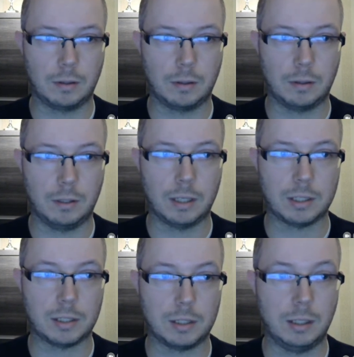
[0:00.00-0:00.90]

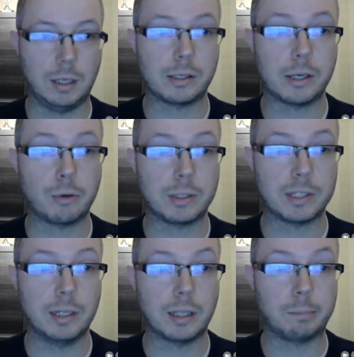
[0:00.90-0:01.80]
Yes, here you can see
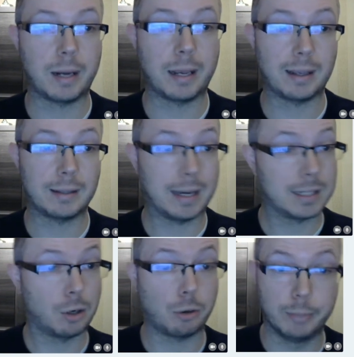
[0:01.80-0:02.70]
that black attacks
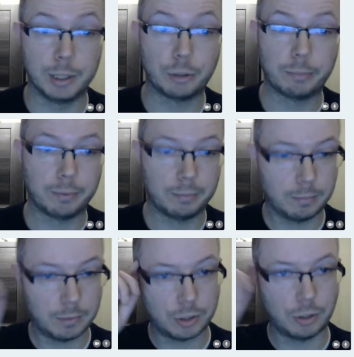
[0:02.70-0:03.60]
our bishop.
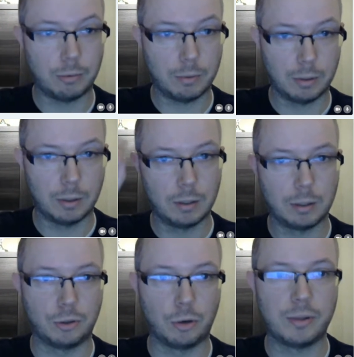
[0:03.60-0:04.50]
So
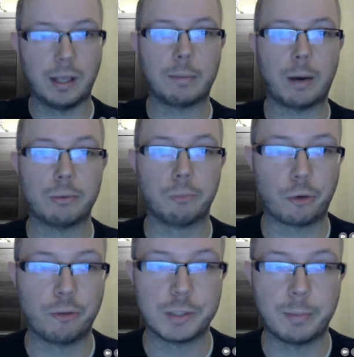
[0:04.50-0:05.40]
don't think about
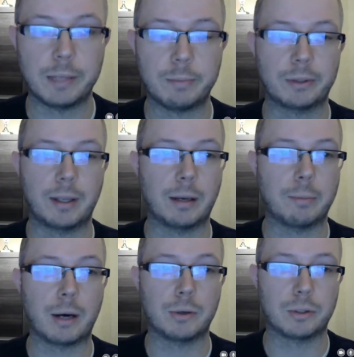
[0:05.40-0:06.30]
Morphes' mate, but think
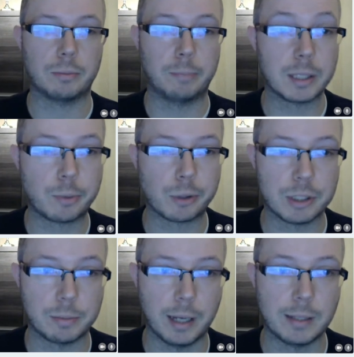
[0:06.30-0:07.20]
about Pillsbury's
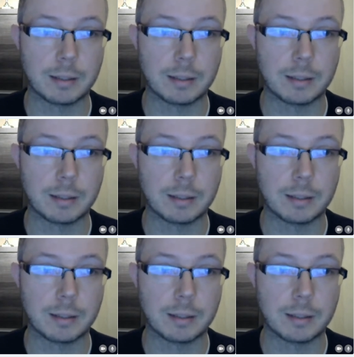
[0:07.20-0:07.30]
mate.